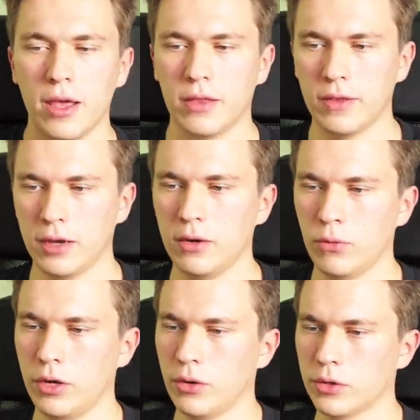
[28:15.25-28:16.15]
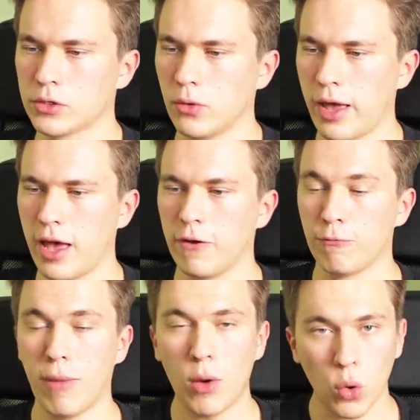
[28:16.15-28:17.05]
Then we also have
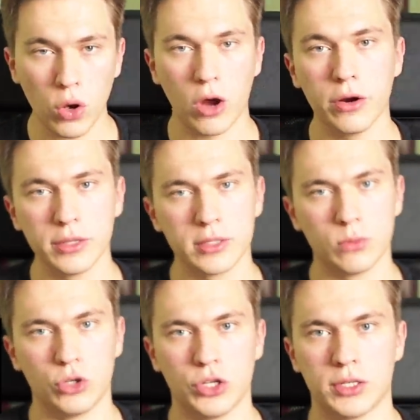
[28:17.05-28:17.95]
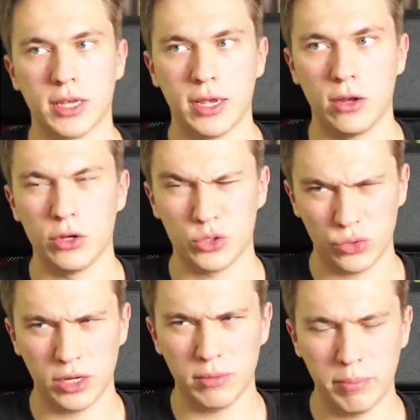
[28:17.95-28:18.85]
Mawo Cards, which is a
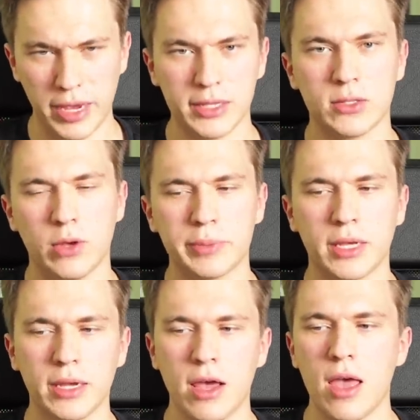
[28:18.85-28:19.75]
Austrian-based website.